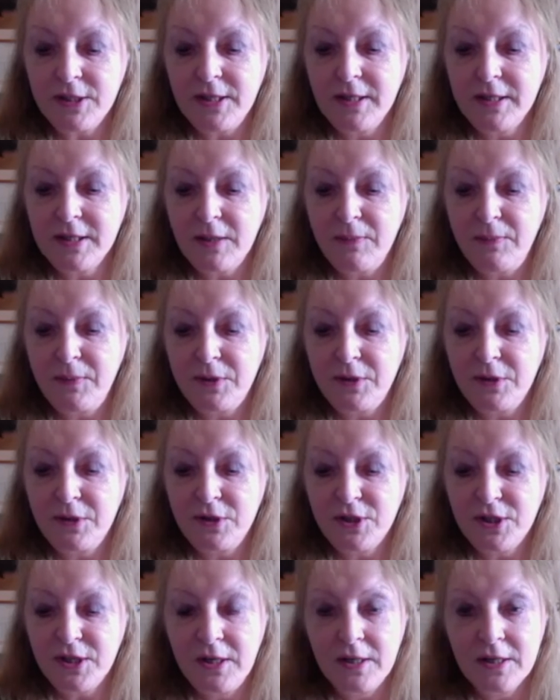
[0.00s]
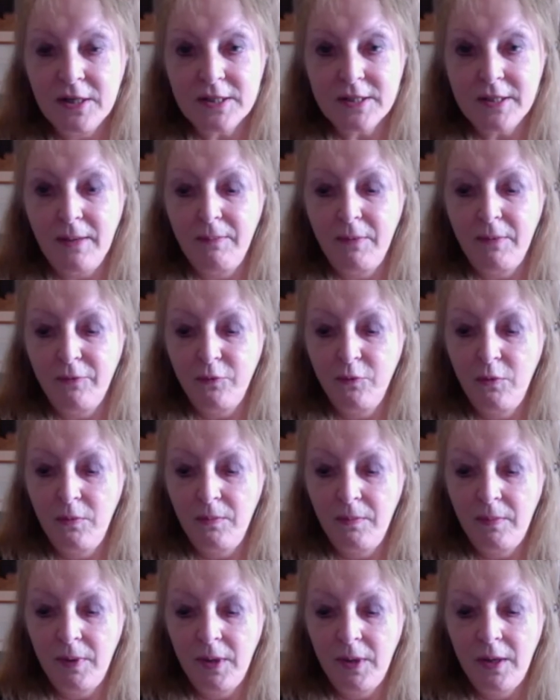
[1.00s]
amongst the exhibitors, some of
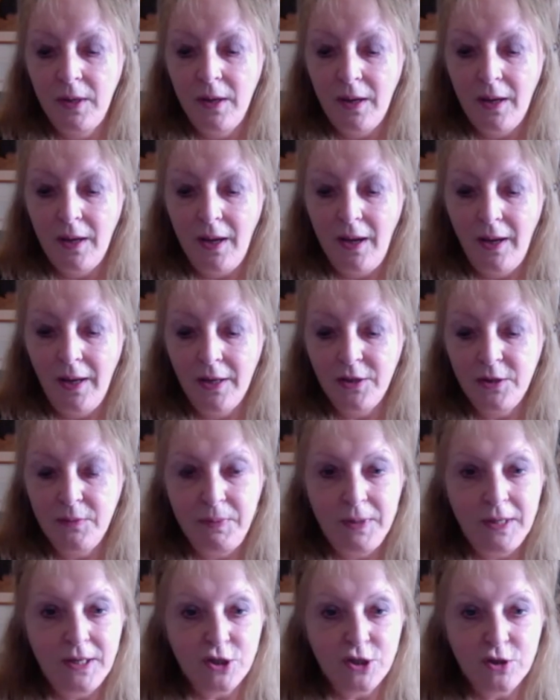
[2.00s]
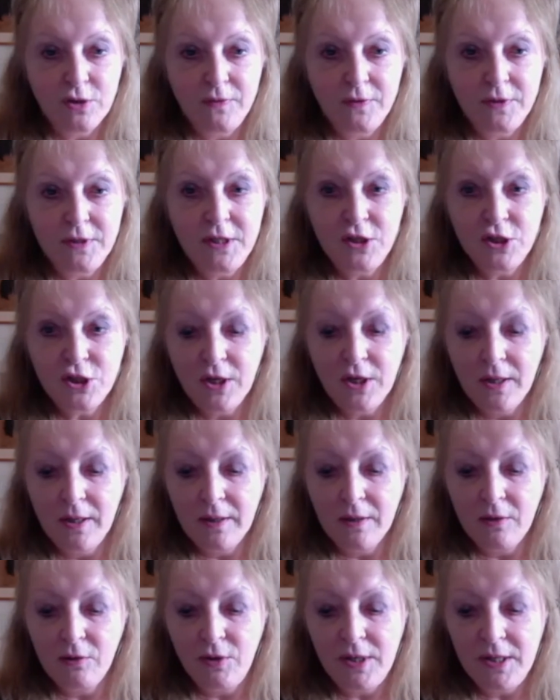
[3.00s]
whom I had the pleasure of
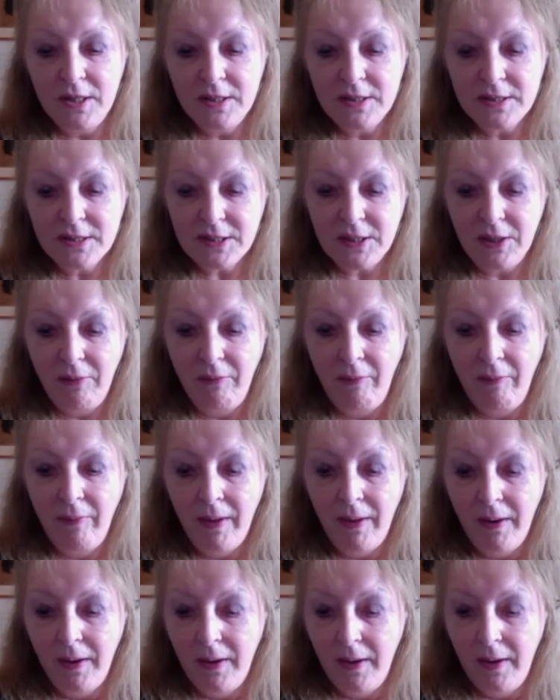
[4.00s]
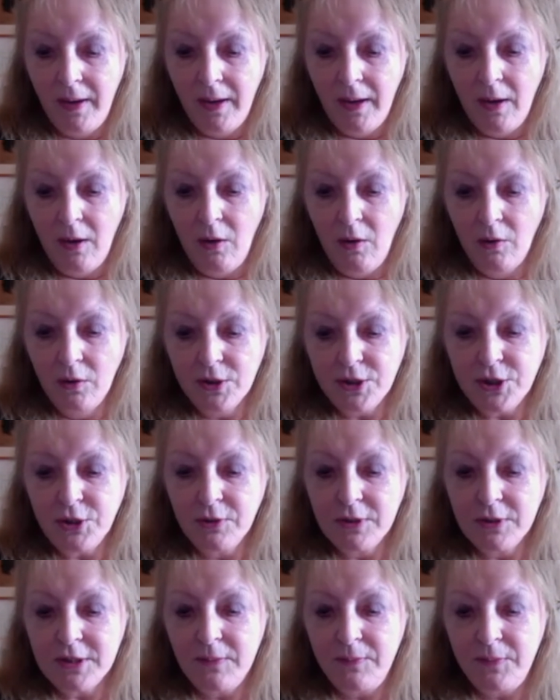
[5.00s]
teaching at Grays.
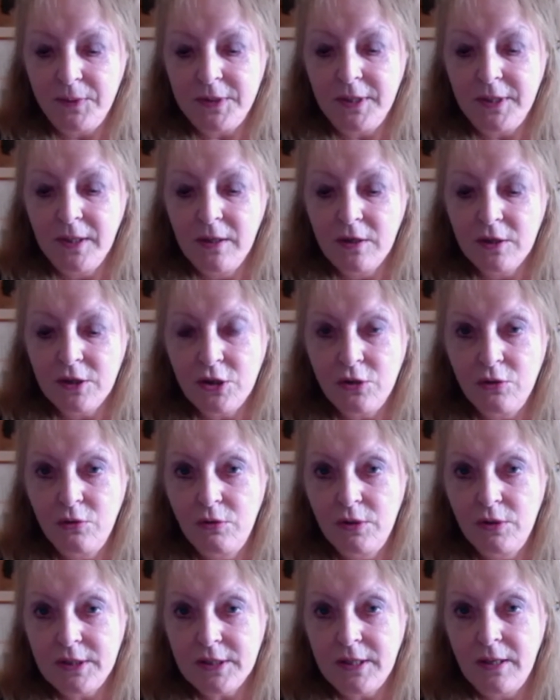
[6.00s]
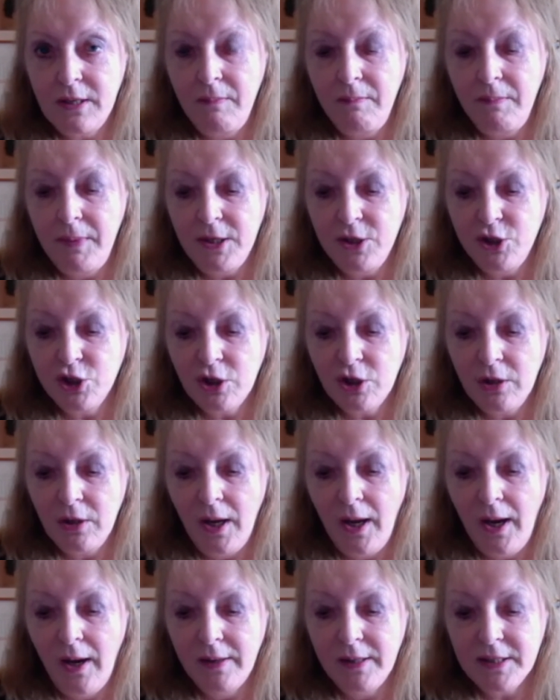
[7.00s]
Also exhibiting are two recent
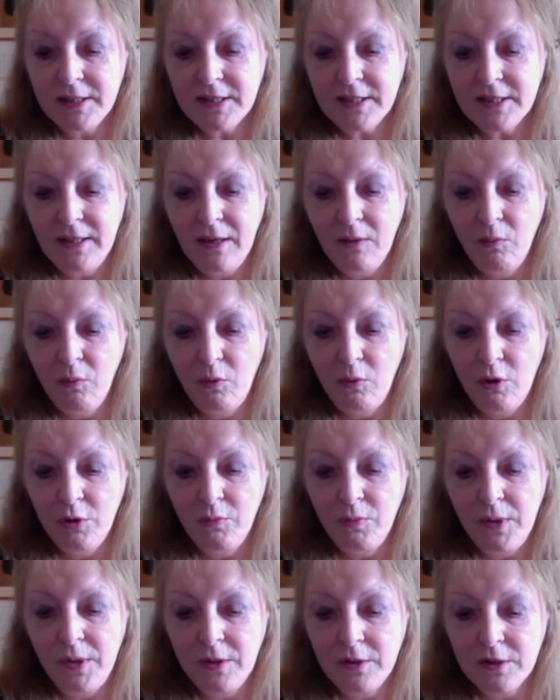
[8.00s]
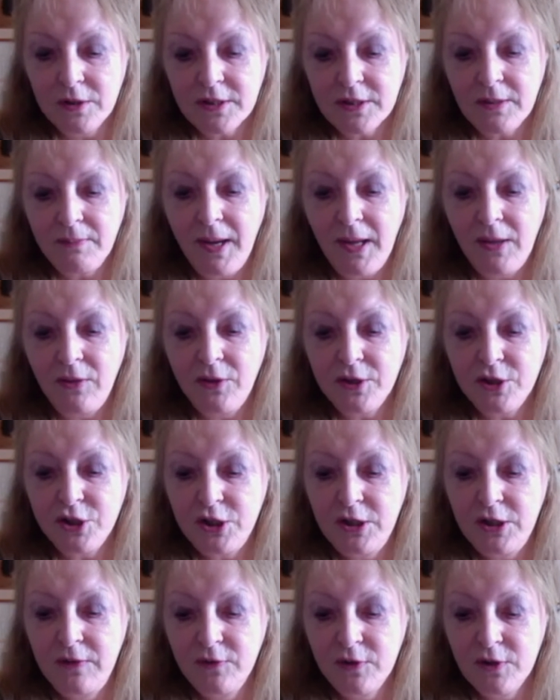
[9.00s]
major RSA award winners, Samantha
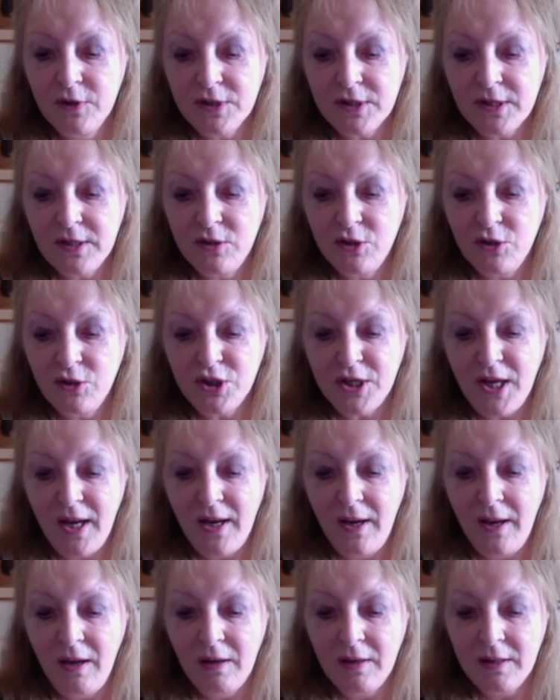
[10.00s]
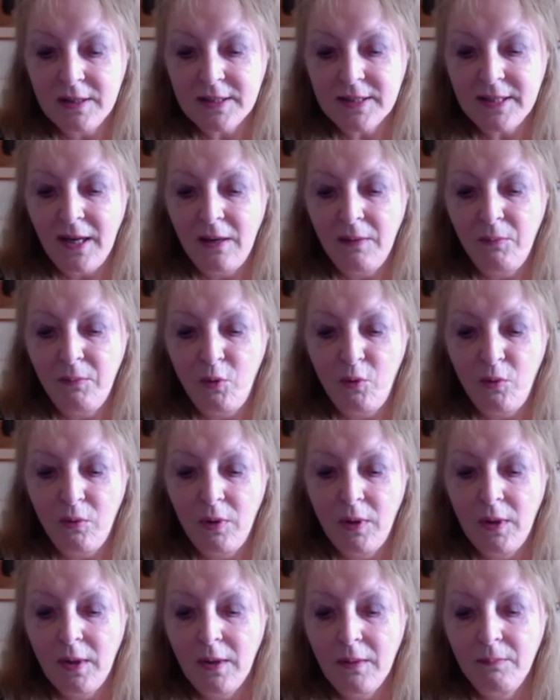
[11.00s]
Cheevers and Susanna Salomon,
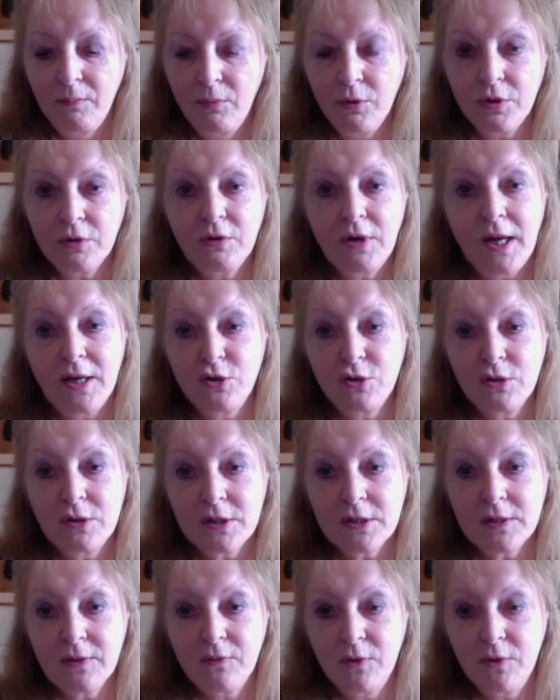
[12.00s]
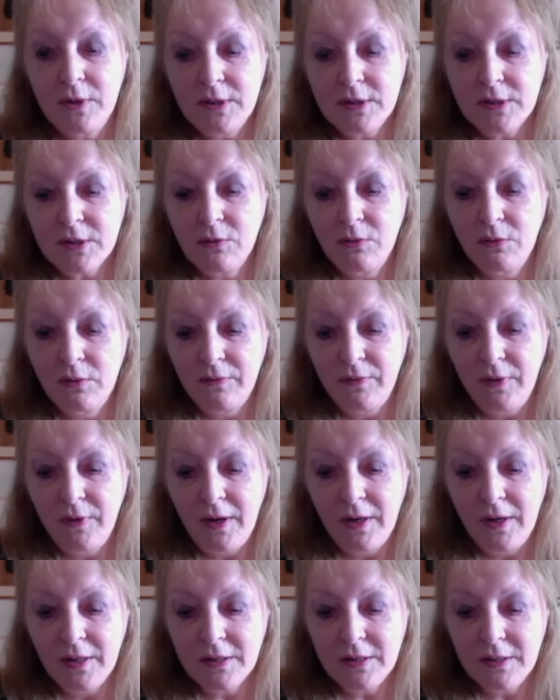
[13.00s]
both graduates of Grays School of
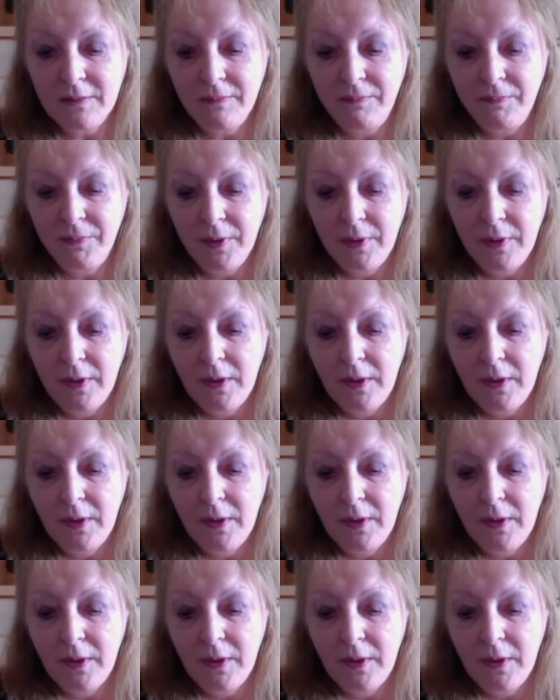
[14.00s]
Art.